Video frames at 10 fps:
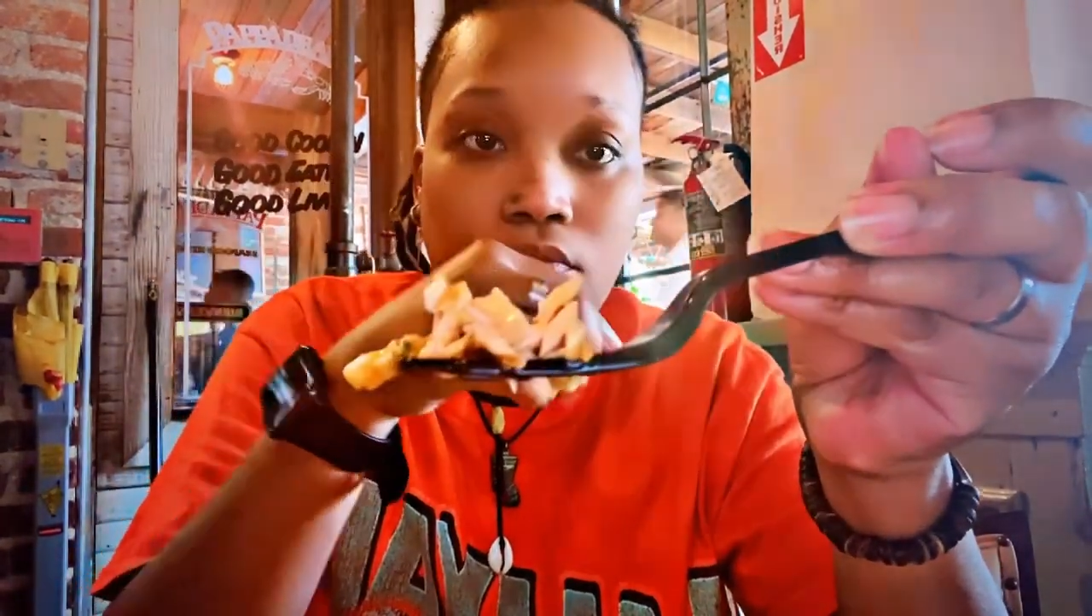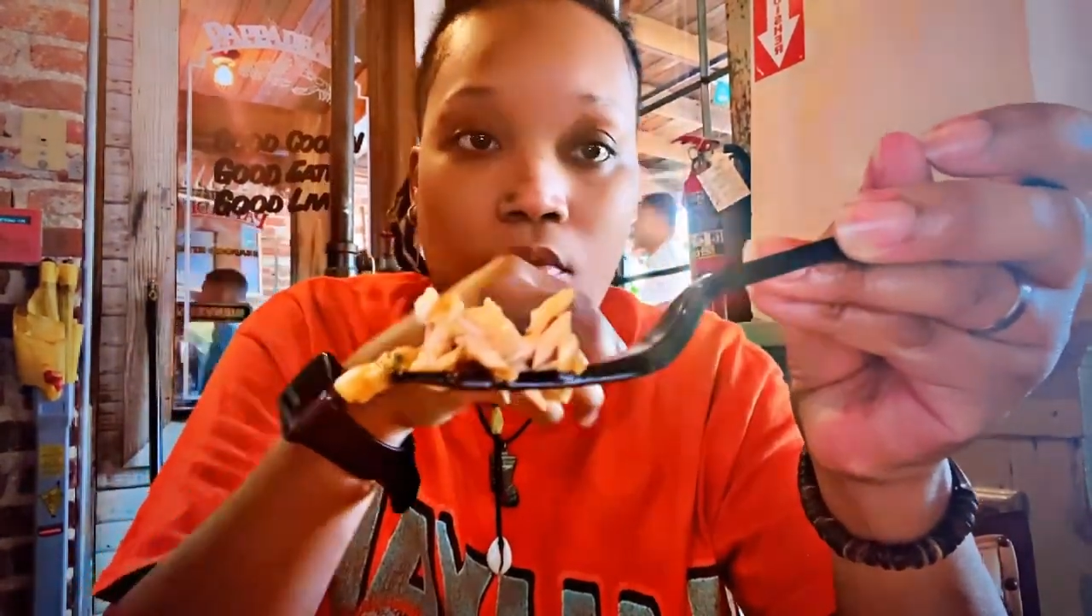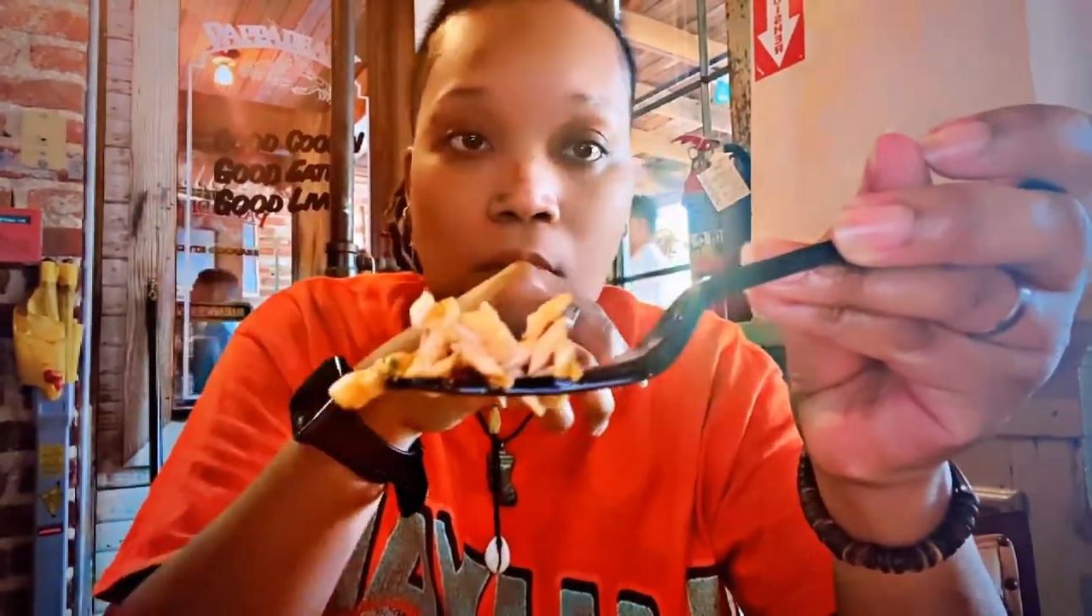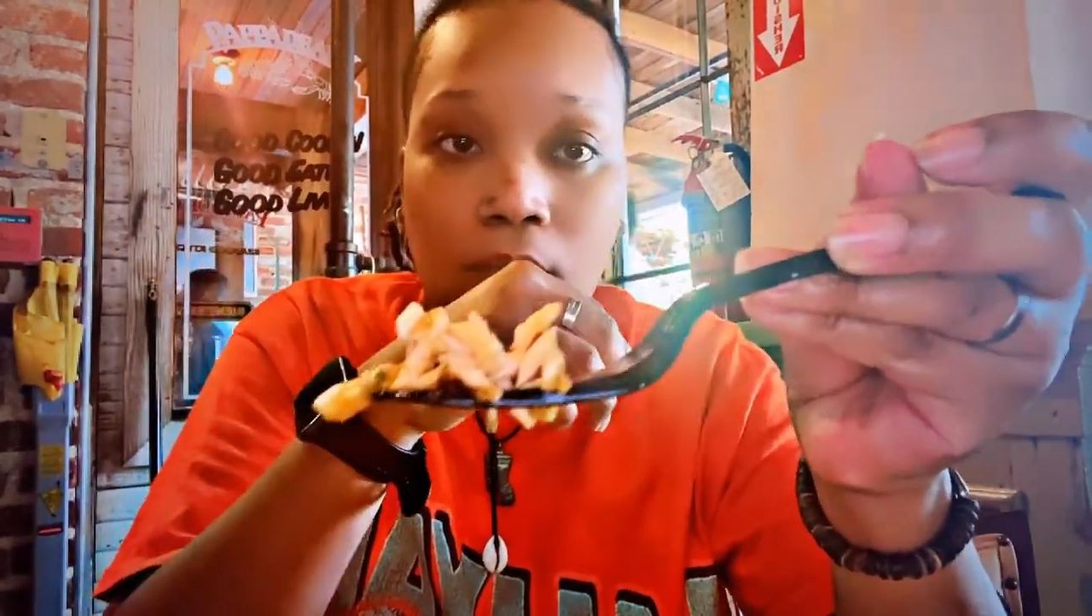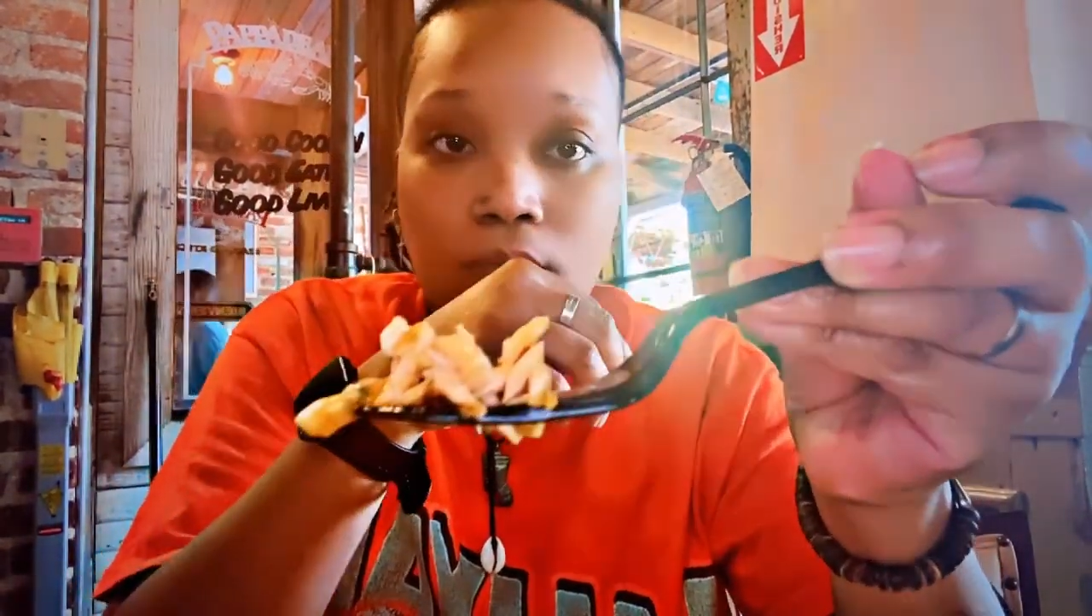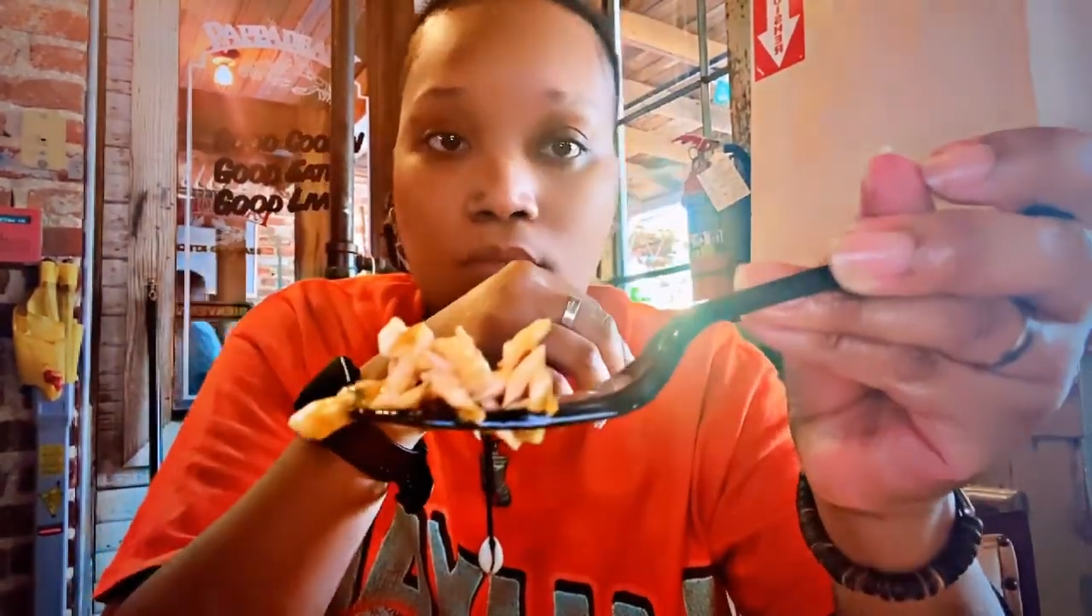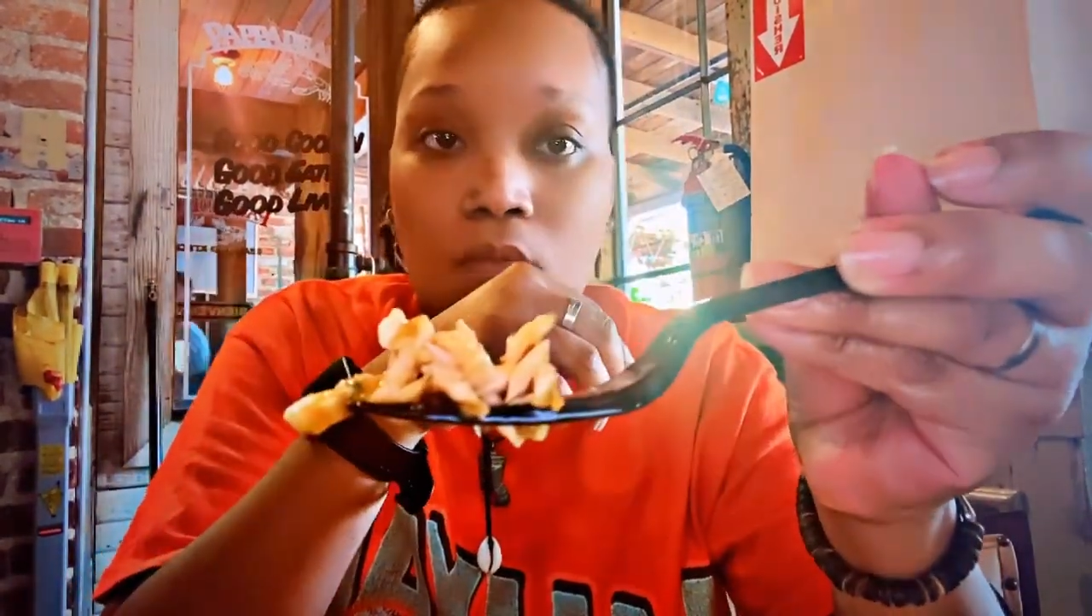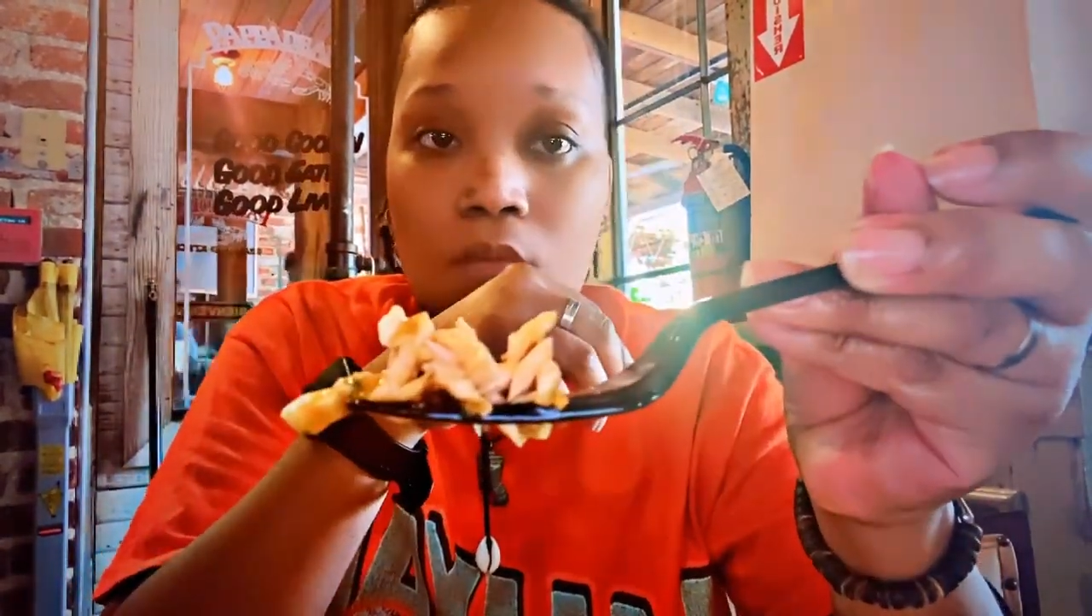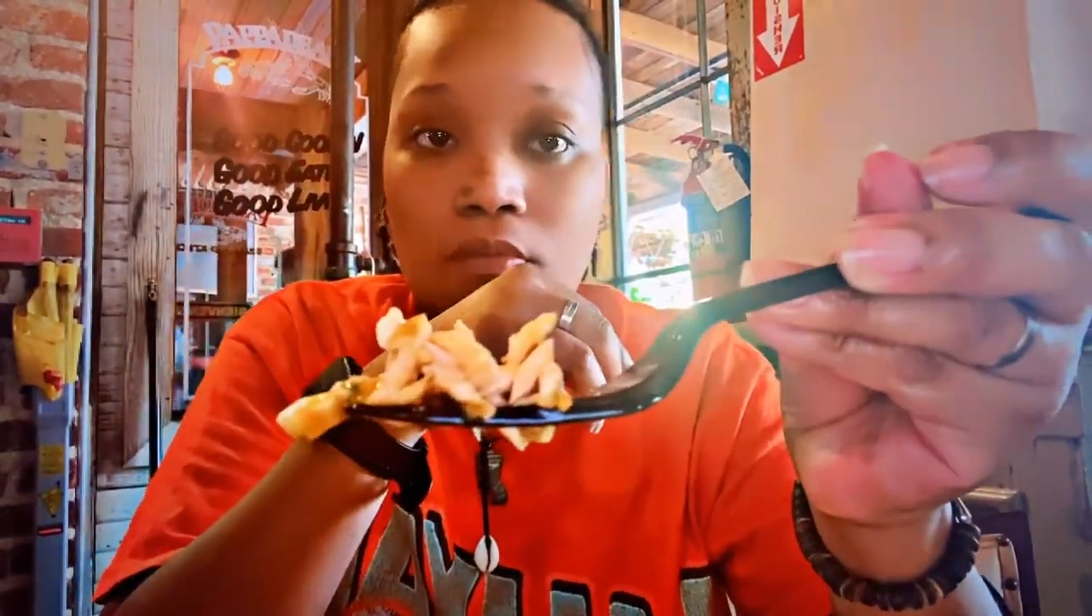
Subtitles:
Get you a bite.